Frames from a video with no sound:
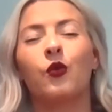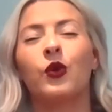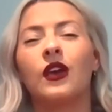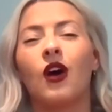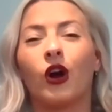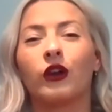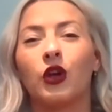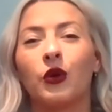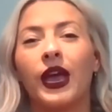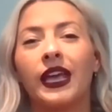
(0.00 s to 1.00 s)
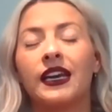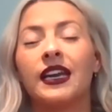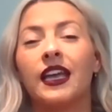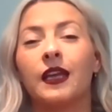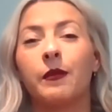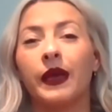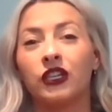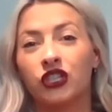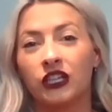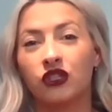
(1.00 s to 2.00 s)
We are located in
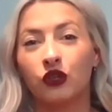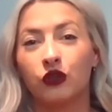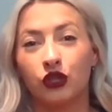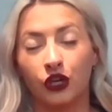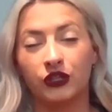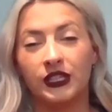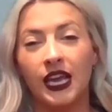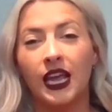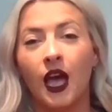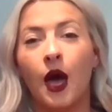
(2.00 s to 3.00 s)
Manchester, New Jersey,